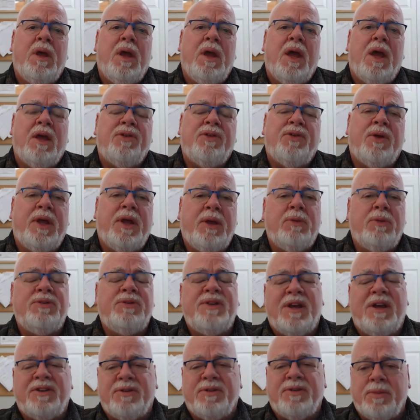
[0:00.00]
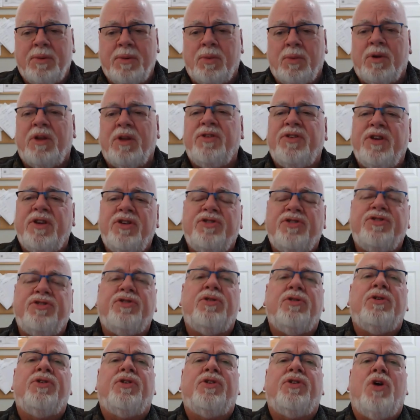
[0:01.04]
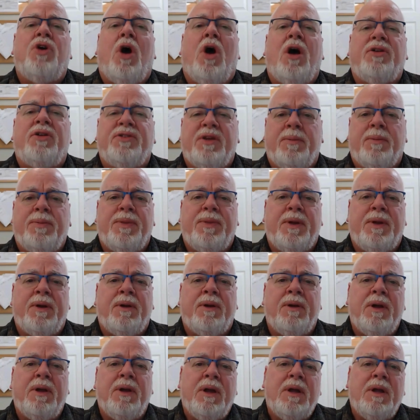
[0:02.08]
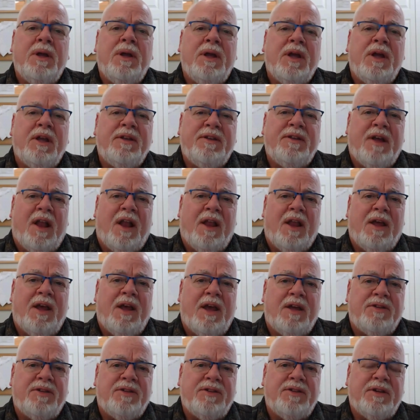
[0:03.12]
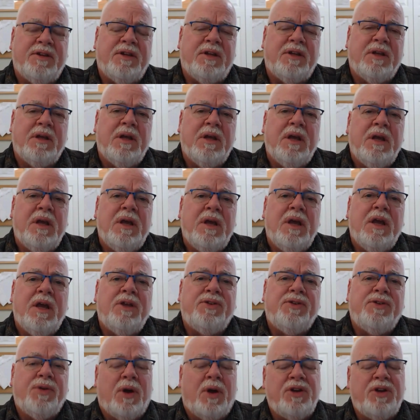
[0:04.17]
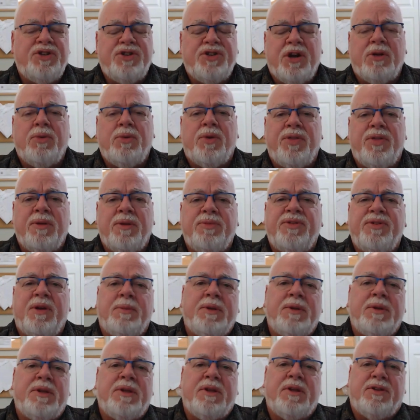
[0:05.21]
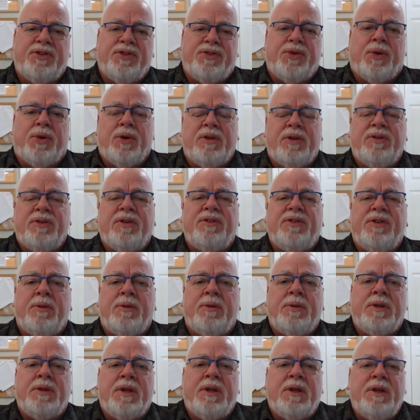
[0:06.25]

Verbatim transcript: And so he was asking me, what does the insurance cost up there in Tallahassee? And so I shared with him some of the stories and some of the